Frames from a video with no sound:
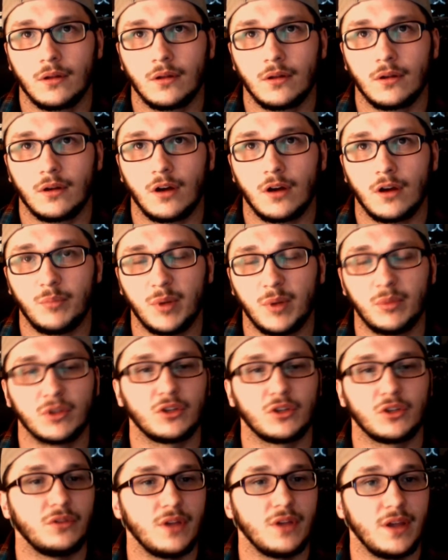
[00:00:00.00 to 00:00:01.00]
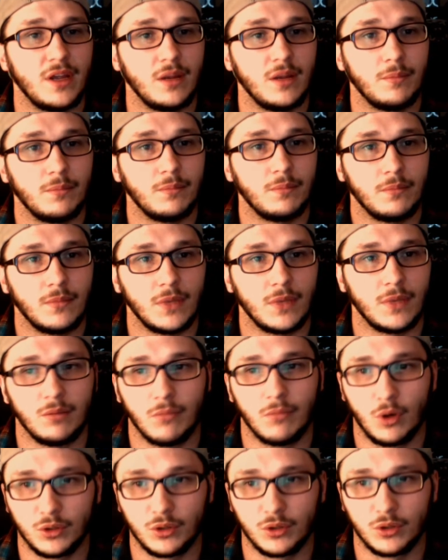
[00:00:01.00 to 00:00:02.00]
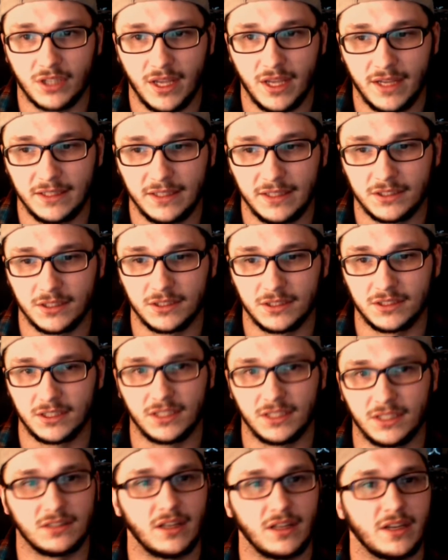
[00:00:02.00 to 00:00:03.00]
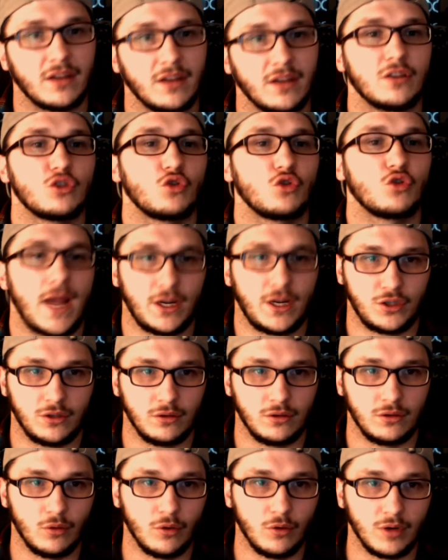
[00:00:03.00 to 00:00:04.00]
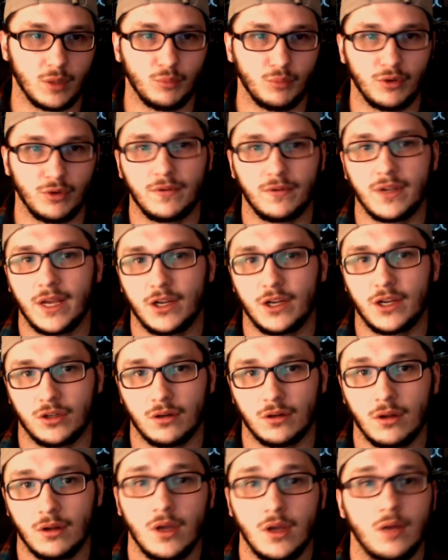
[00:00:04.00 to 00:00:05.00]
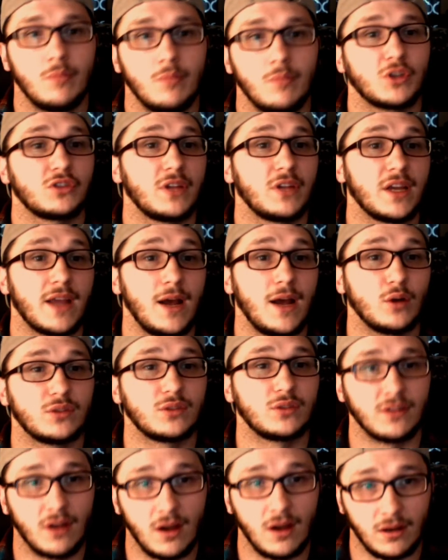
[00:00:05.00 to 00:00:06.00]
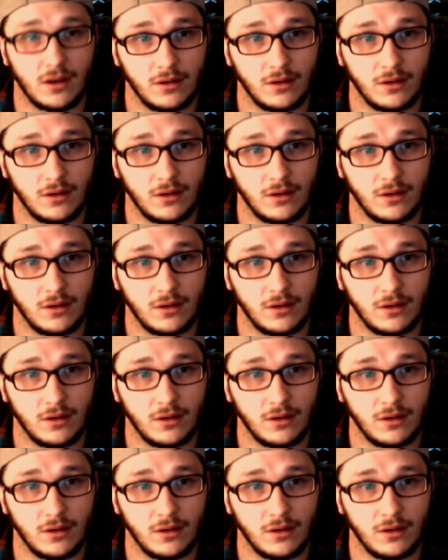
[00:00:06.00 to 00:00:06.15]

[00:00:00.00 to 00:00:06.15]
A biblical name, in most cases, is like a contraction or an abbreviation, much like how Tanakh,